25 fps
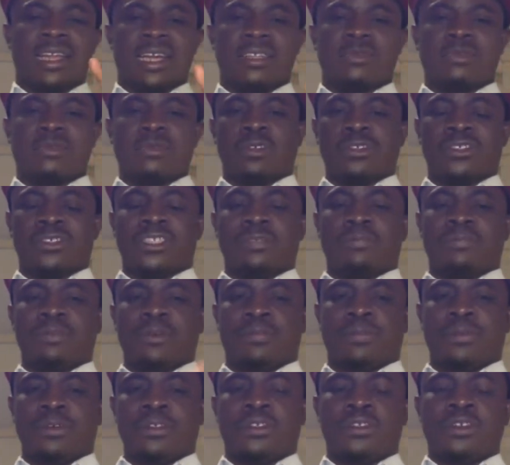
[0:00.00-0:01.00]
that was the
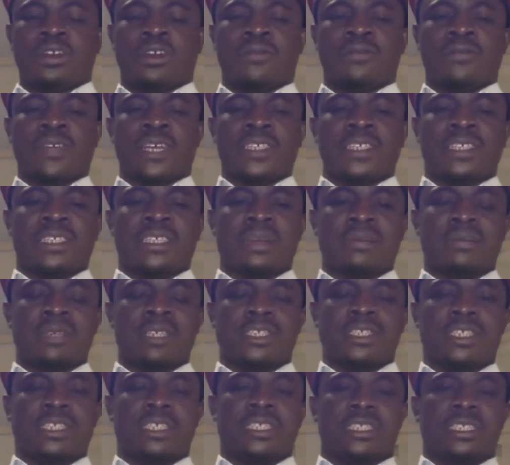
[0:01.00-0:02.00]
purpose of
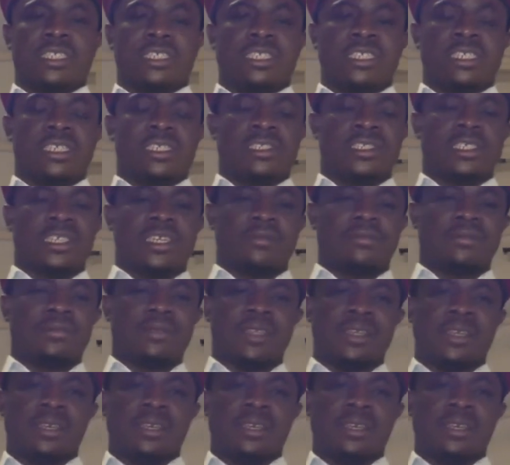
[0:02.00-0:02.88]
establishing the ESN.